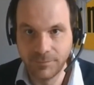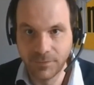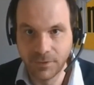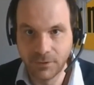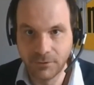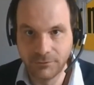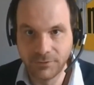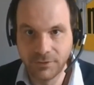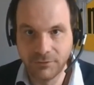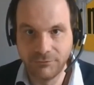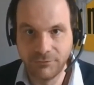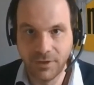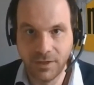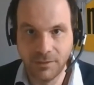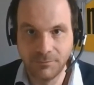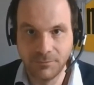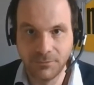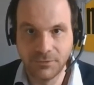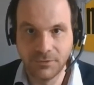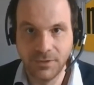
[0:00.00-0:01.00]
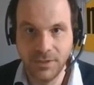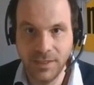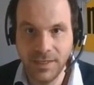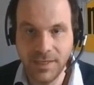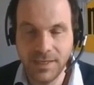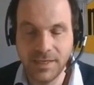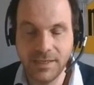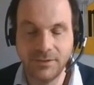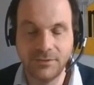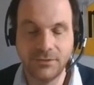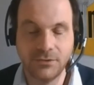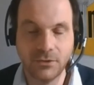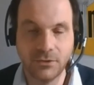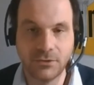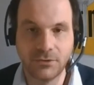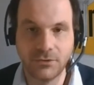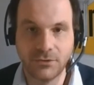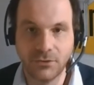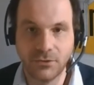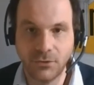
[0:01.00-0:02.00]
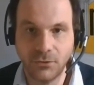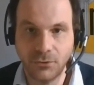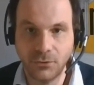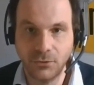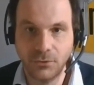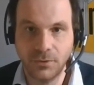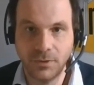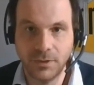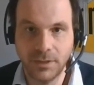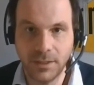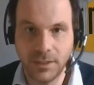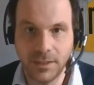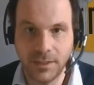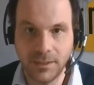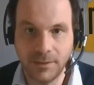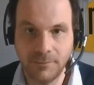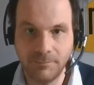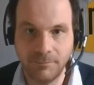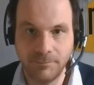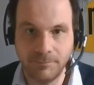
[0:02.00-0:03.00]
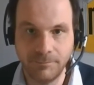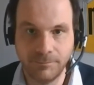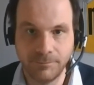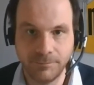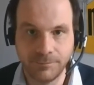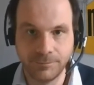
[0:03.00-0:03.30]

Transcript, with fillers: of the farms is not so um,